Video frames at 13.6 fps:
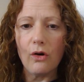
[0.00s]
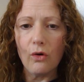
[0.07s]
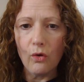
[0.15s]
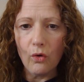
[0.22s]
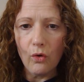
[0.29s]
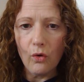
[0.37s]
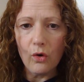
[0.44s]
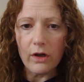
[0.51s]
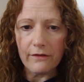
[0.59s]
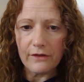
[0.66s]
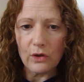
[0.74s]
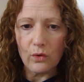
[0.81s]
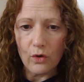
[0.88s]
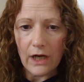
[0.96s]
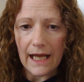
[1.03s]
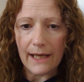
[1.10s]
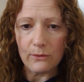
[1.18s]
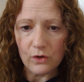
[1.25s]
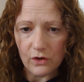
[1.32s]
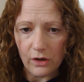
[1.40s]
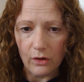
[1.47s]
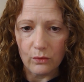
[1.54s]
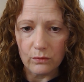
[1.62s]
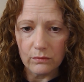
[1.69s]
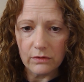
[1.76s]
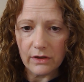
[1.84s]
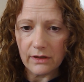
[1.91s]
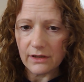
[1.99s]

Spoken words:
all of your household,